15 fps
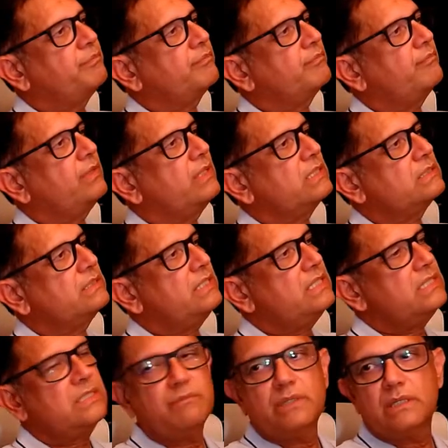because
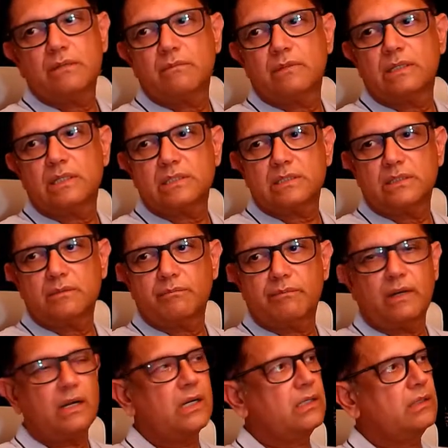this meme doesn't
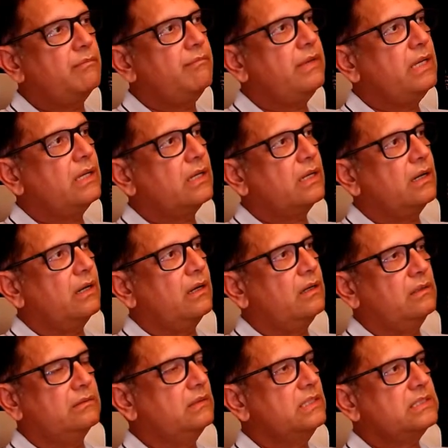make
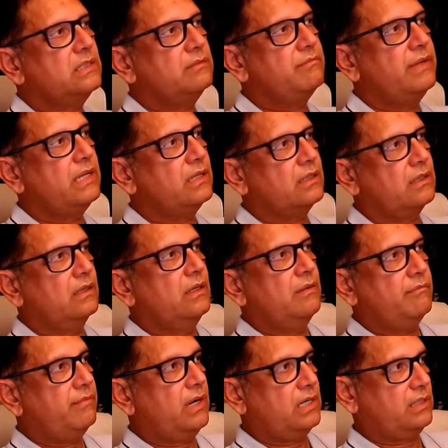
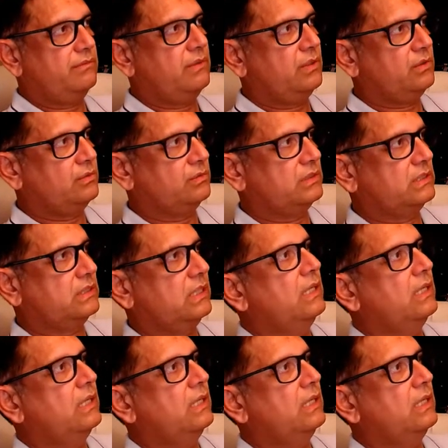part of the root,